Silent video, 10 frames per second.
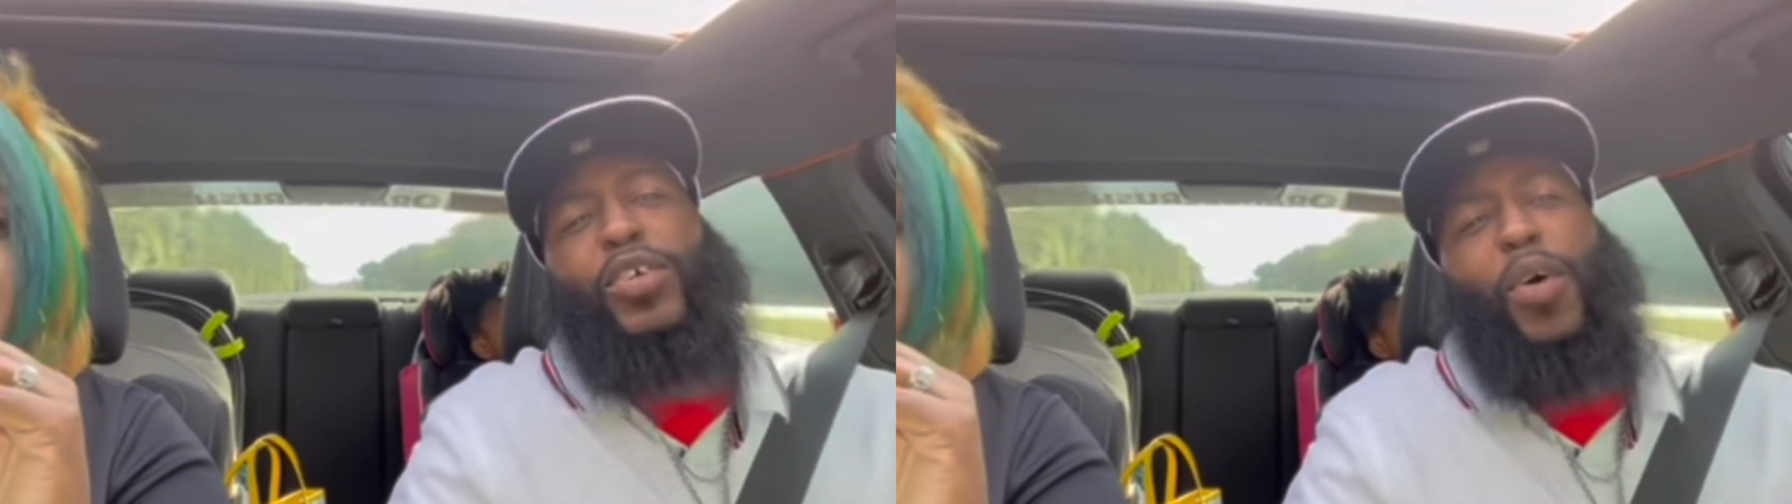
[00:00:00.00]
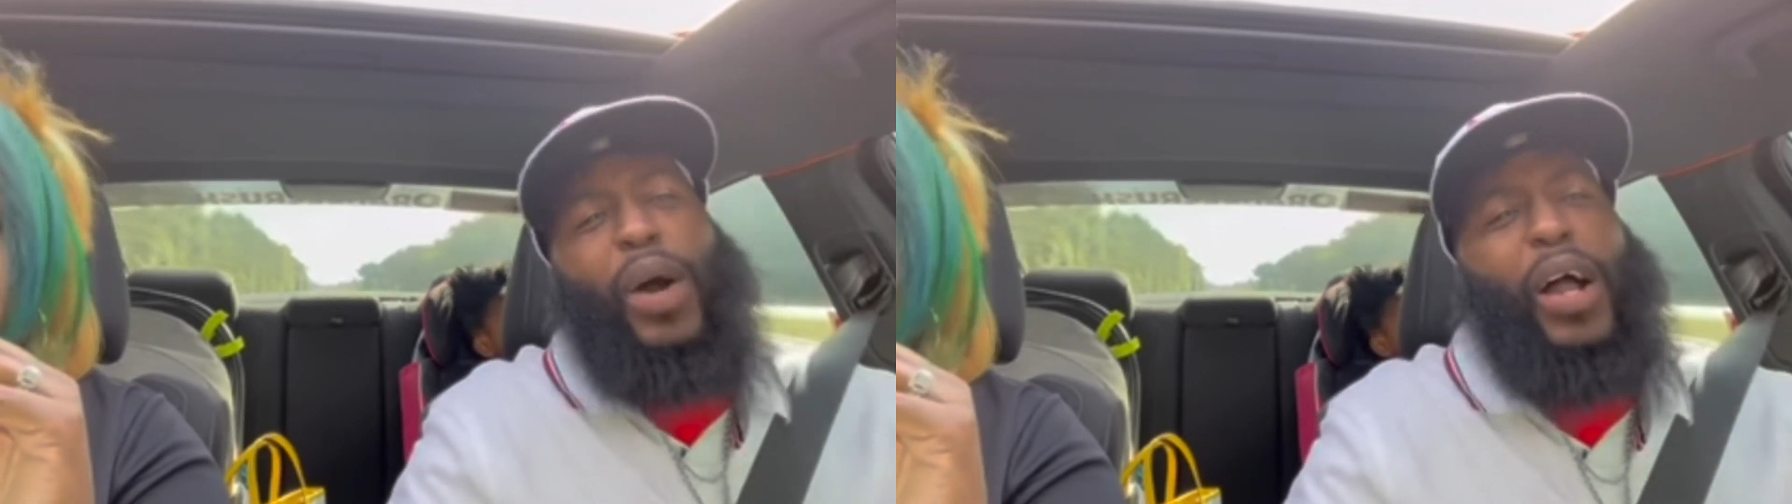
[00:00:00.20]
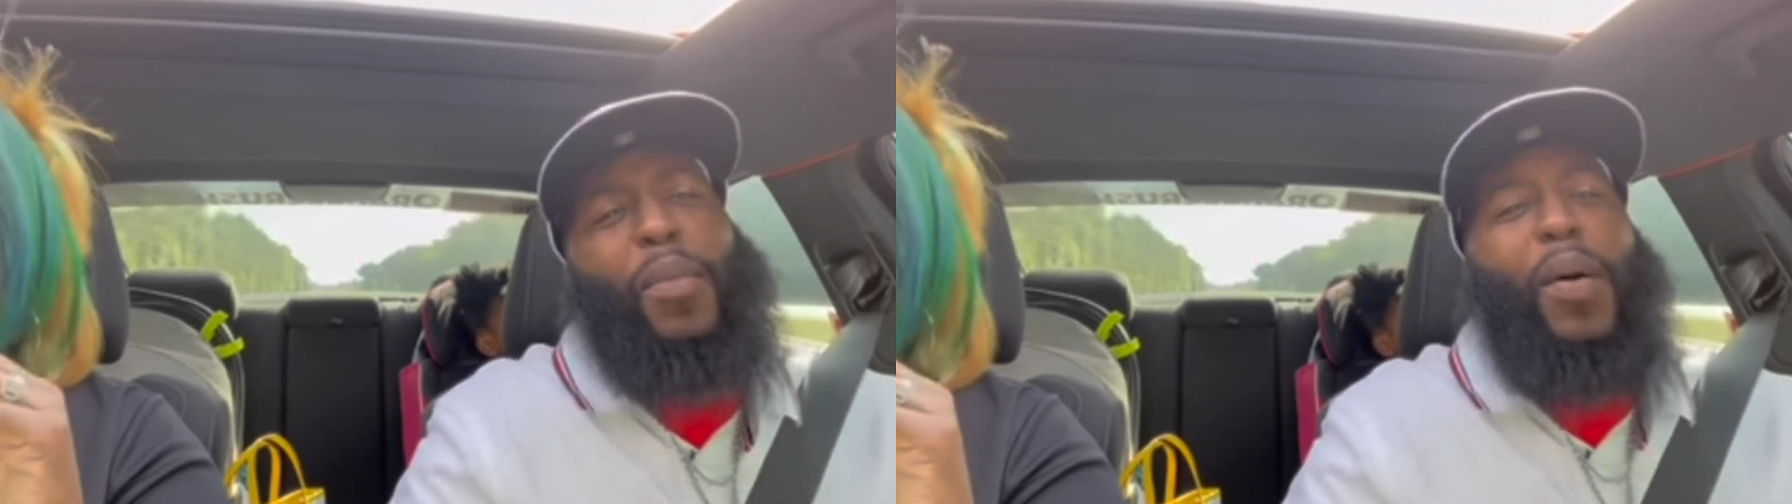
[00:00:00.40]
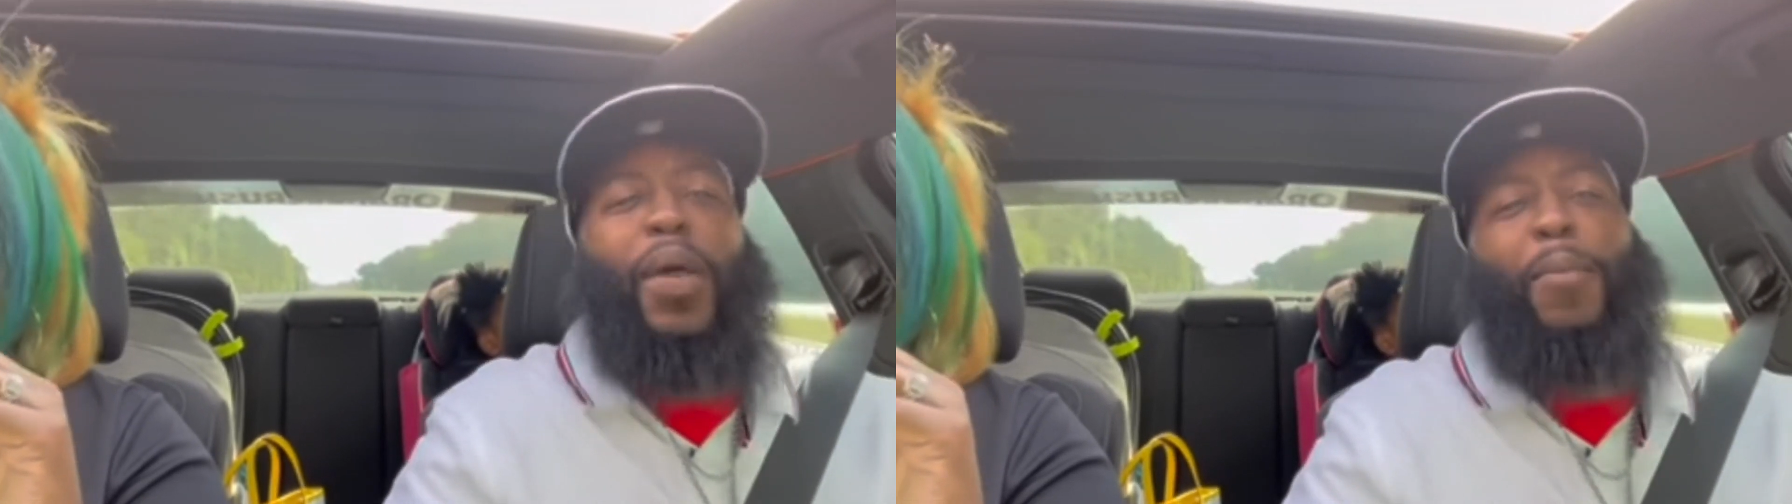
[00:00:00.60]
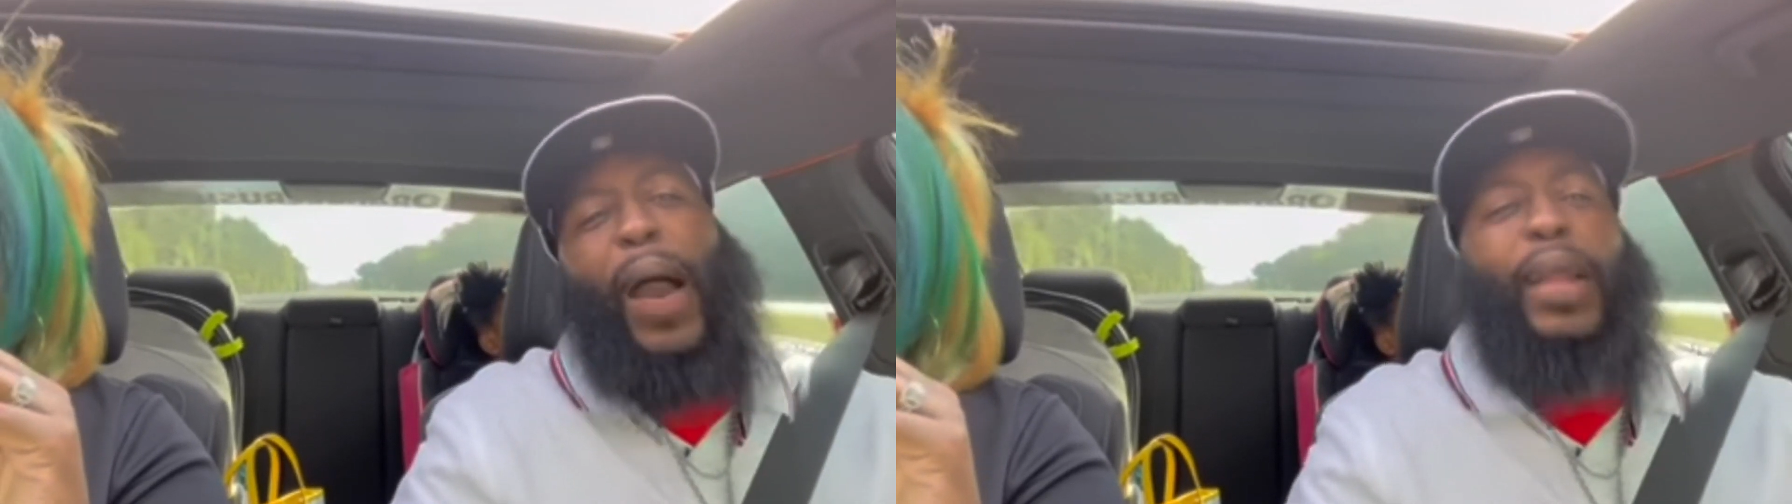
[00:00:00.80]
I'm gonna just bite
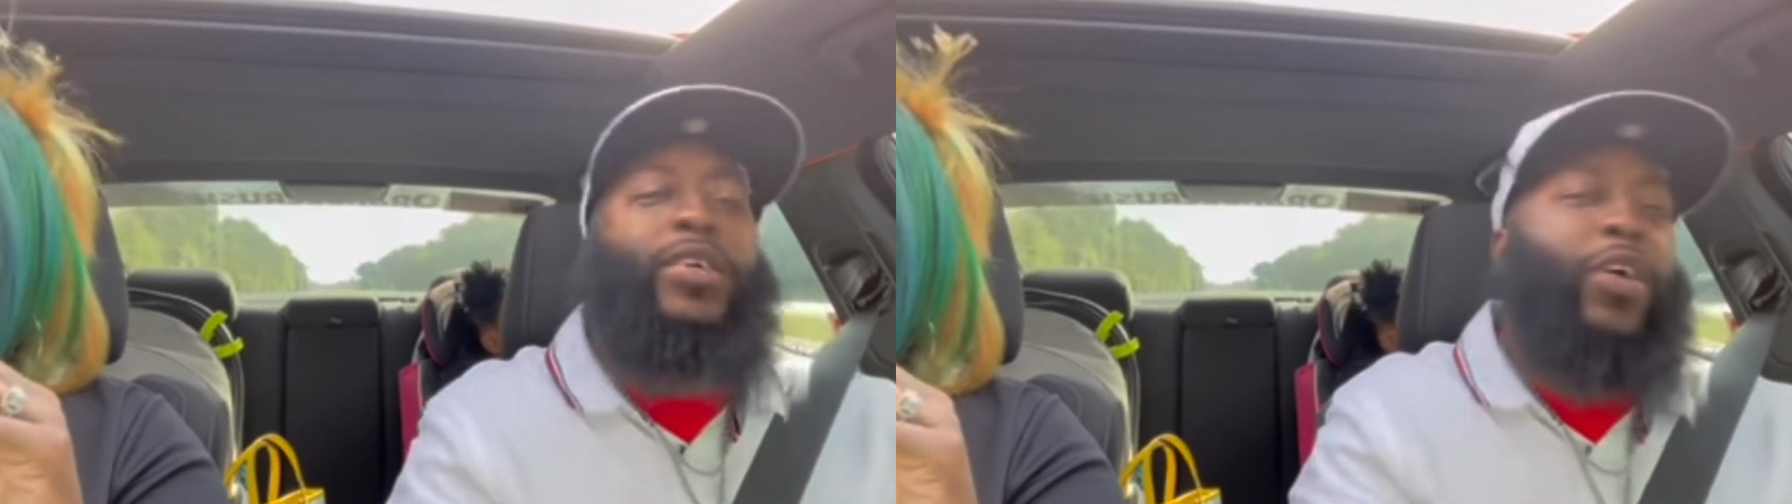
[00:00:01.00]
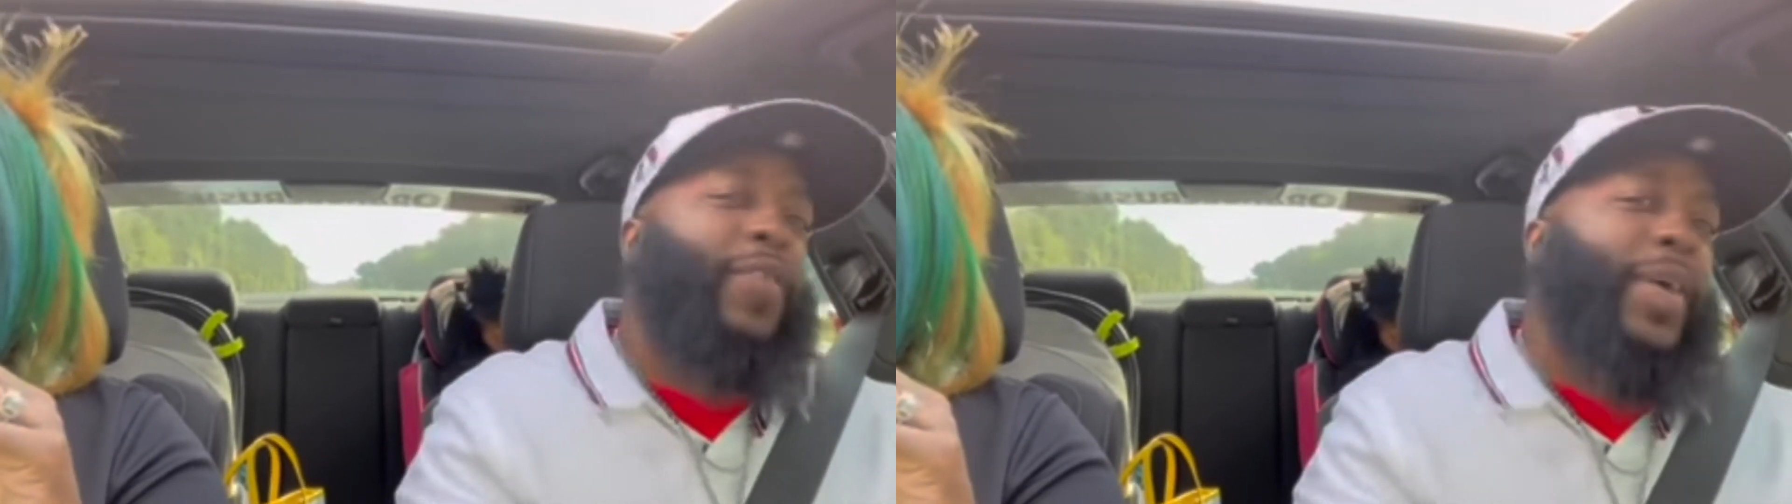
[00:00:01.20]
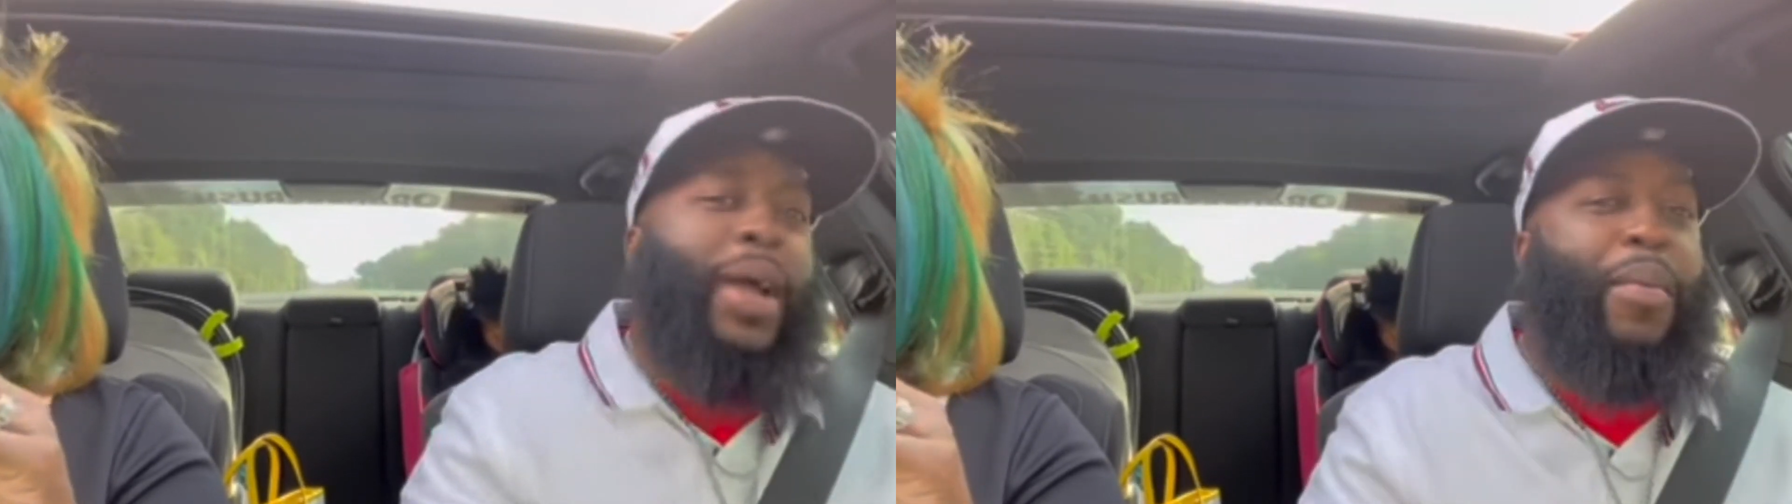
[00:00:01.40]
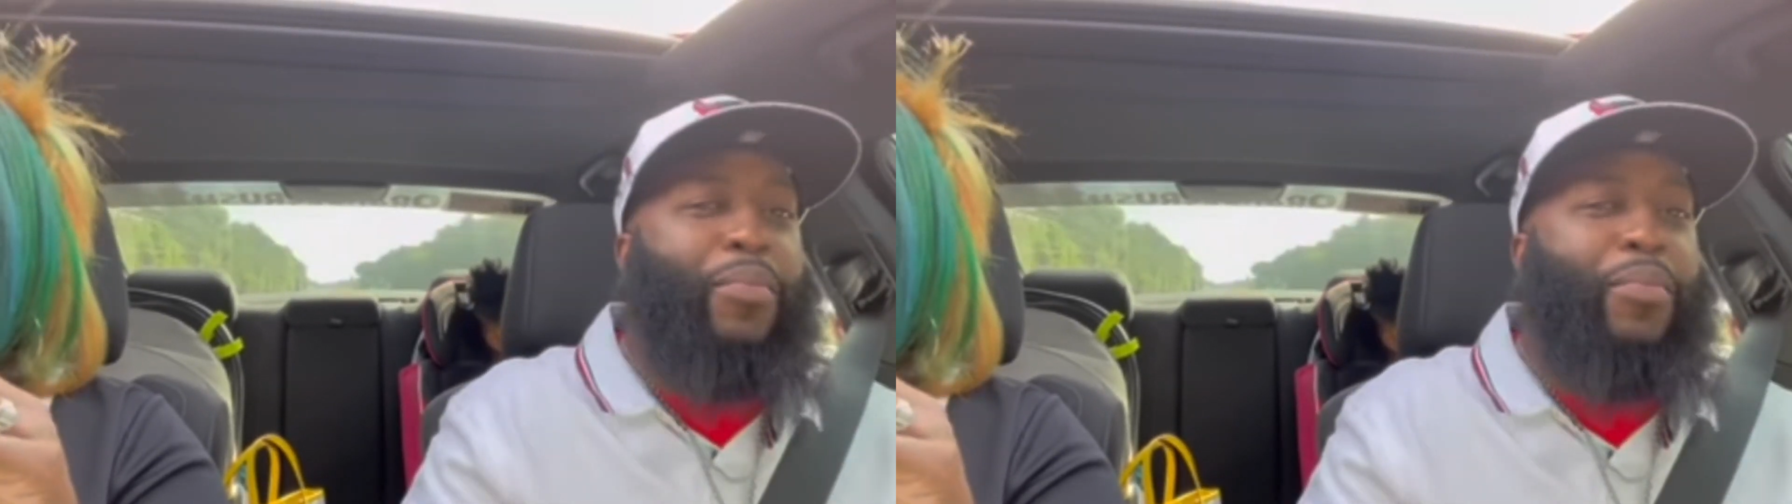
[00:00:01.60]
this off camera, brother.